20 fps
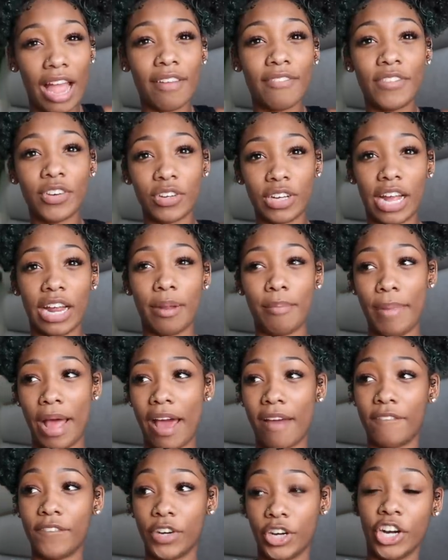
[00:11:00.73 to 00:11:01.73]
I feel kind of
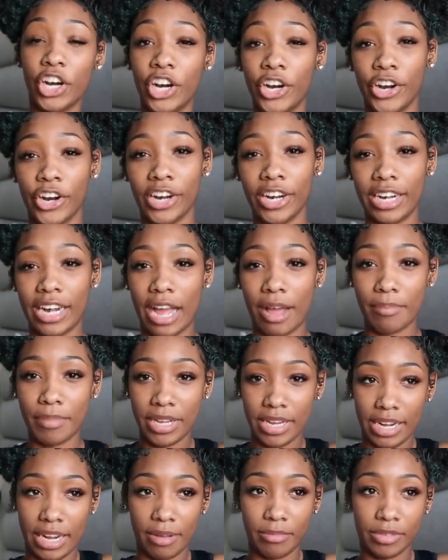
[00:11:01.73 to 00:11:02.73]
bad for her not
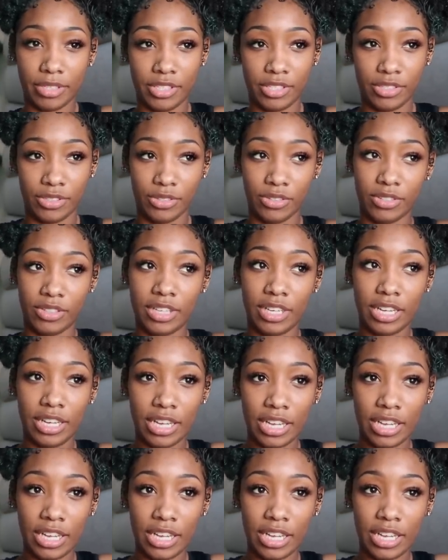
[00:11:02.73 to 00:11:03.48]
being able to